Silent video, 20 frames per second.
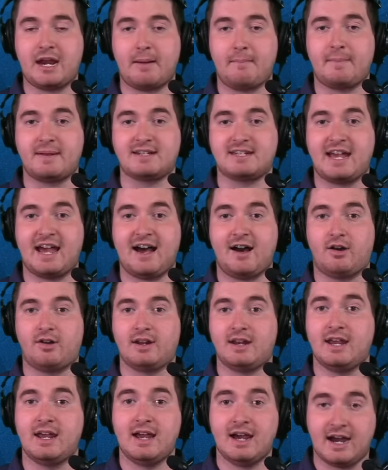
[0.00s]
up
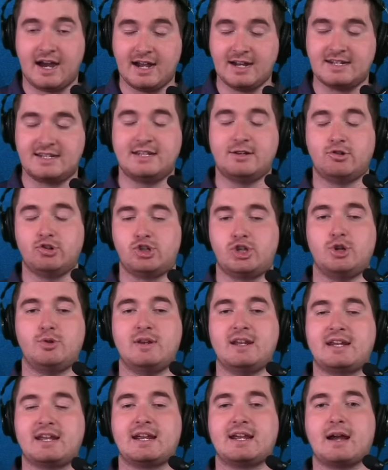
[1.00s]
mentality until
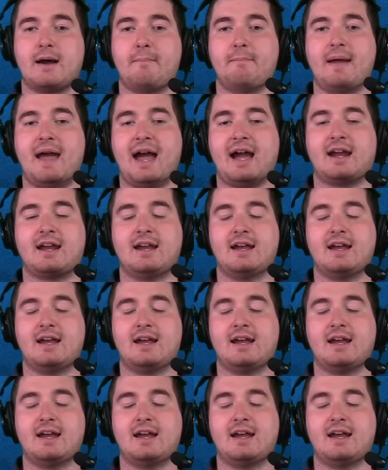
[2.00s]
Jeudy can come back.